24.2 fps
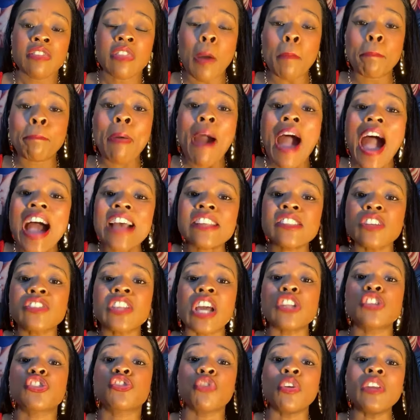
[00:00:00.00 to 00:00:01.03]
The
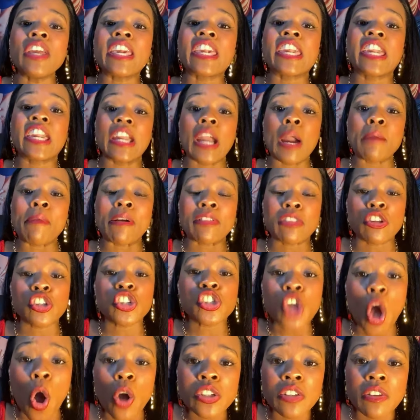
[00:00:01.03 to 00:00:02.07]
pastors that truly care about the
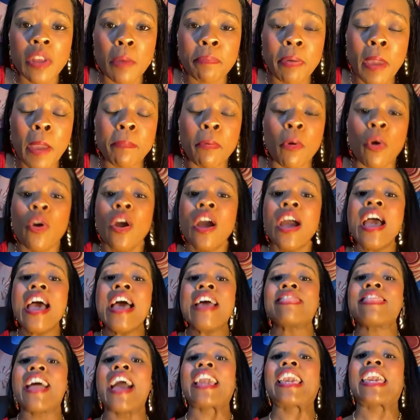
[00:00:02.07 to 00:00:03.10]
souls of the people,
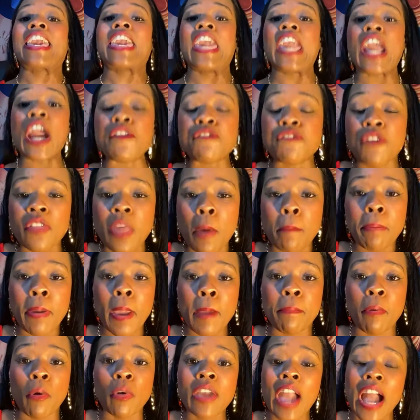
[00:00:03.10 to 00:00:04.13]
that care for the
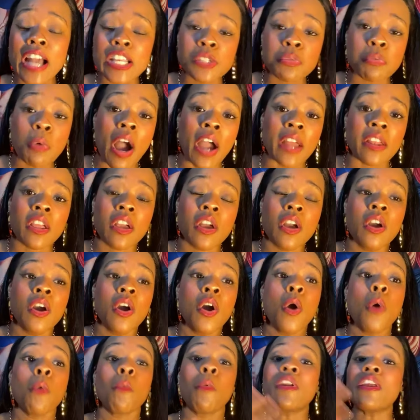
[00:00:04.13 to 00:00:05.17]
people. Guess what?
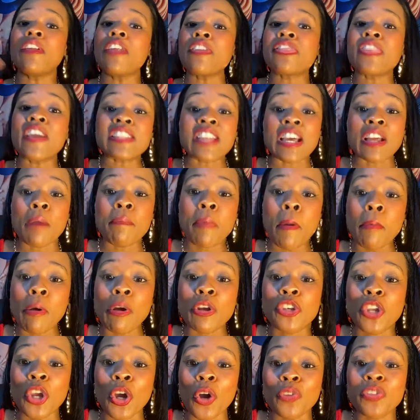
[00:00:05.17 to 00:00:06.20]
One of the things that the
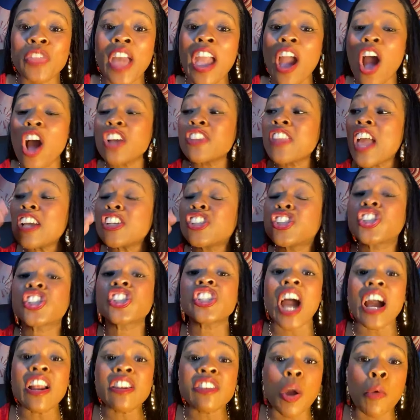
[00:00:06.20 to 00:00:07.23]
people do, they, they
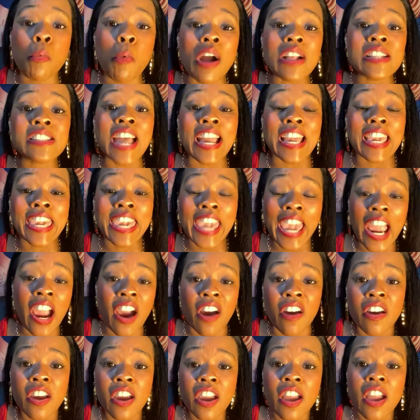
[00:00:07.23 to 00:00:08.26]
shun the ones that
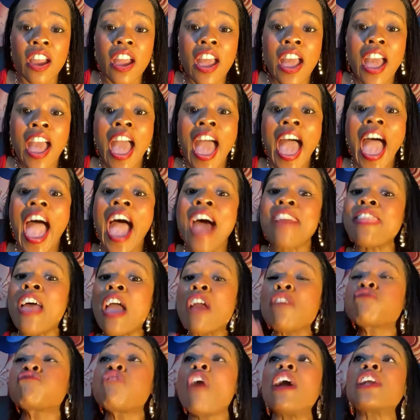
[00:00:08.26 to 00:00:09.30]
care and
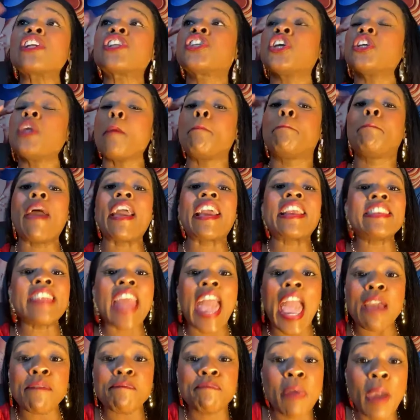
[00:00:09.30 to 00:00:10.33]
they run to the big
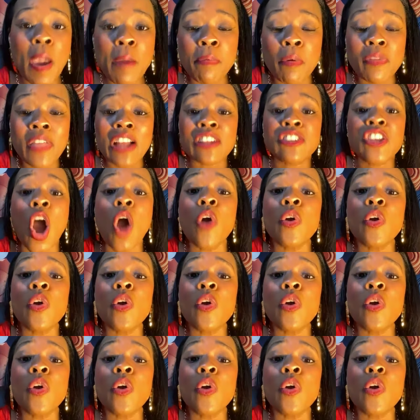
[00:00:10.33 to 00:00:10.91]
name people that